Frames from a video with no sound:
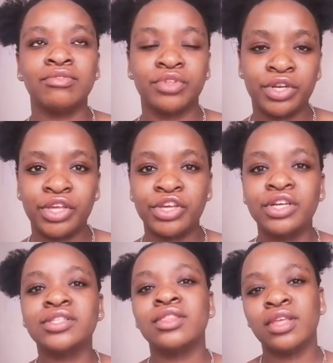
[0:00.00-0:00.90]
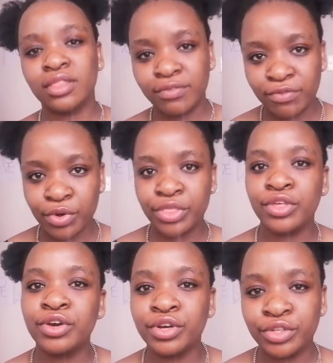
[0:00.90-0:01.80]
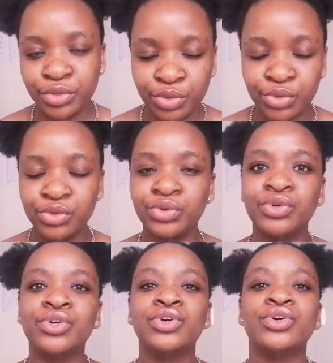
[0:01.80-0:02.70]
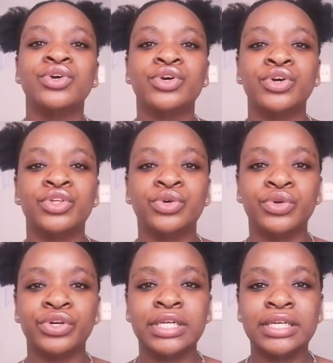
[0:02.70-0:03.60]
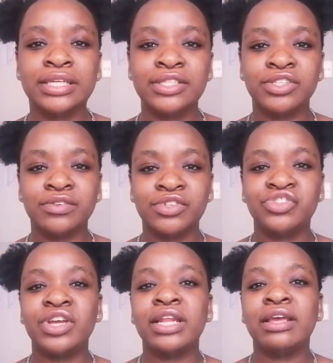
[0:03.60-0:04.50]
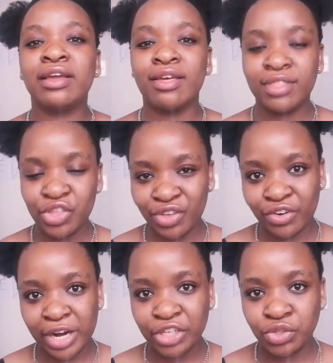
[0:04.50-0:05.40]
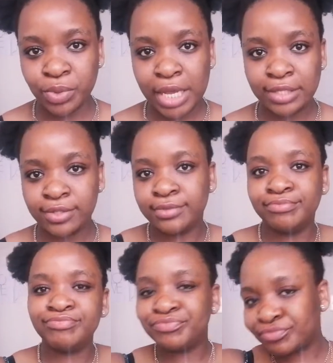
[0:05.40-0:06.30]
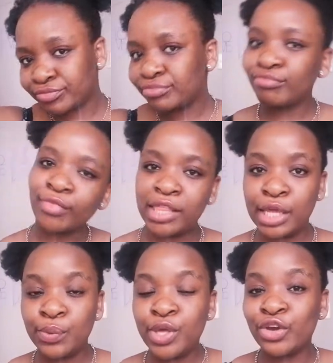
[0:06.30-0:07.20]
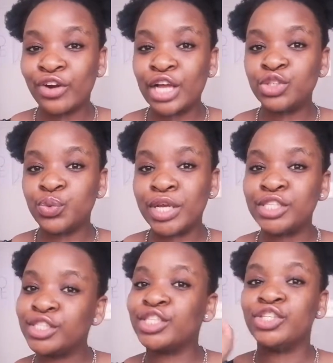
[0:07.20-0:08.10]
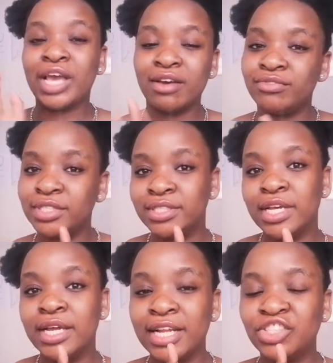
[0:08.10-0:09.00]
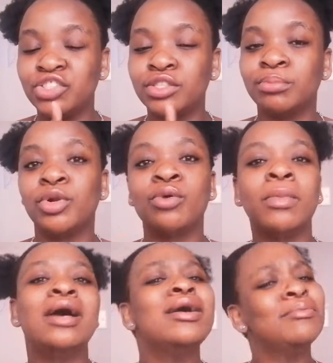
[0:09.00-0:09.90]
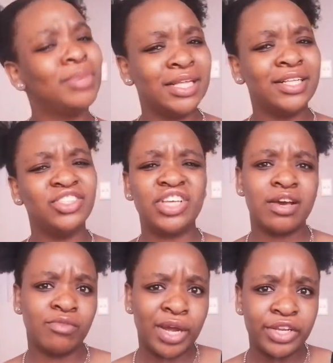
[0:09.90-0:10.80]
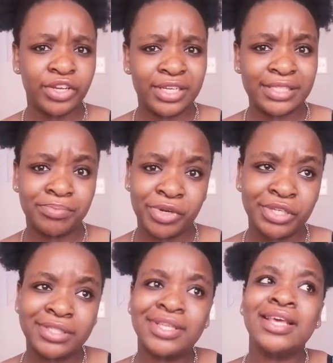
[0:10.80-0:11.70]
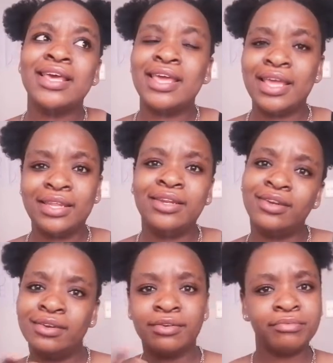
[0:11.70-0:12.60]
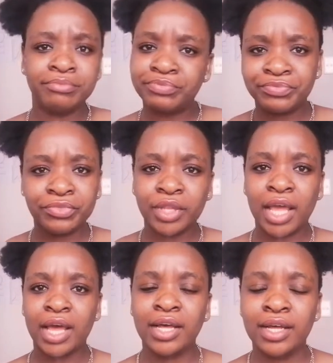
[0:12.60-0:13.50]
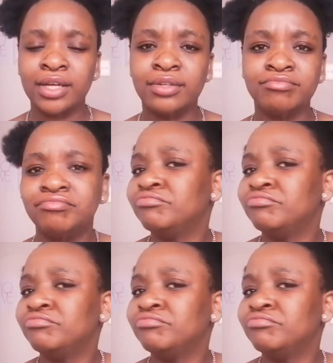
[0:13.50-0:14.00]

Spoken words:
for 3 years, and then the fourth year you do your in-service training, and then you graduate. Then when you graduate, you have a national diploma, but at least you have 1 year experience in a